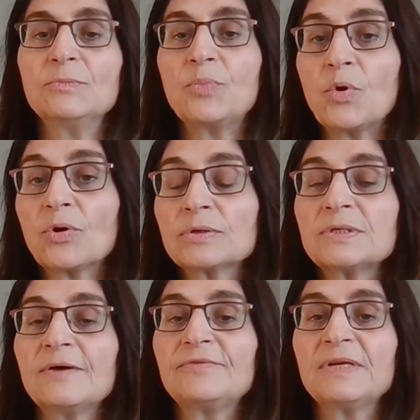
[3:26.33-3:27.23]
Board
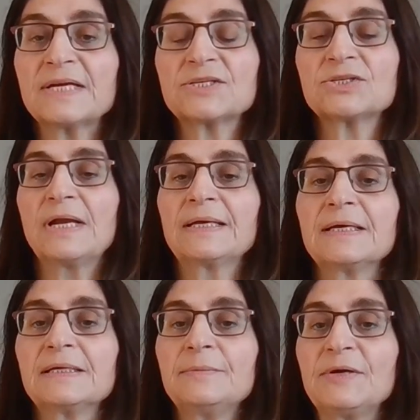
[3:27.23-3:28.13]
of the National
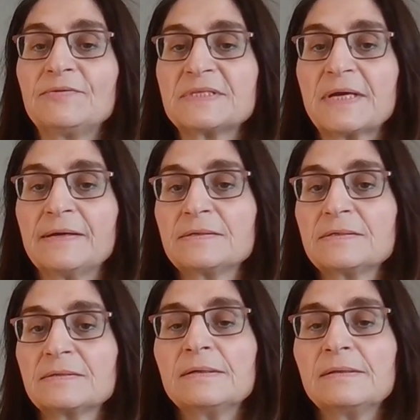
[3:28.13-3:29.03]
Academy of Science